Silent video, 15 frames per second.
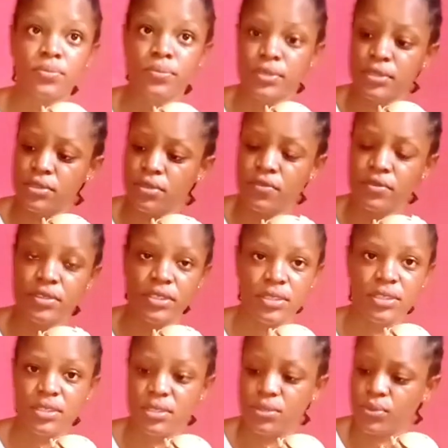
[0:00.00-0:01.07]
body of
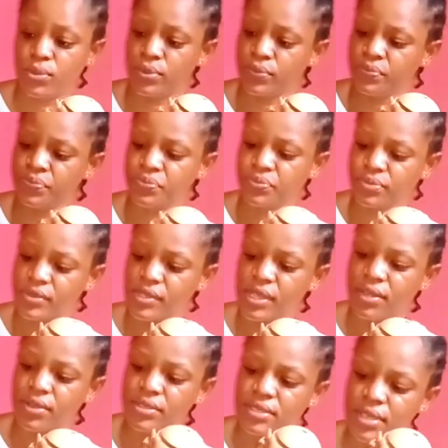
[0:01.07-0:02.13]
this one,
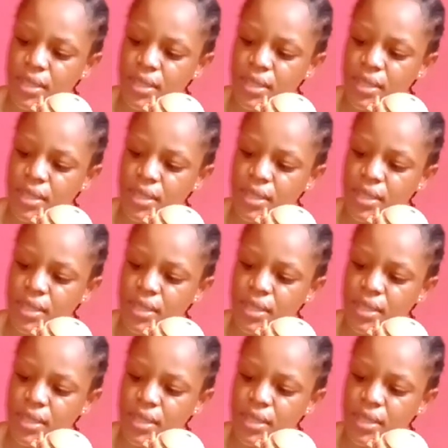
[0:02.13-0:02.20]
because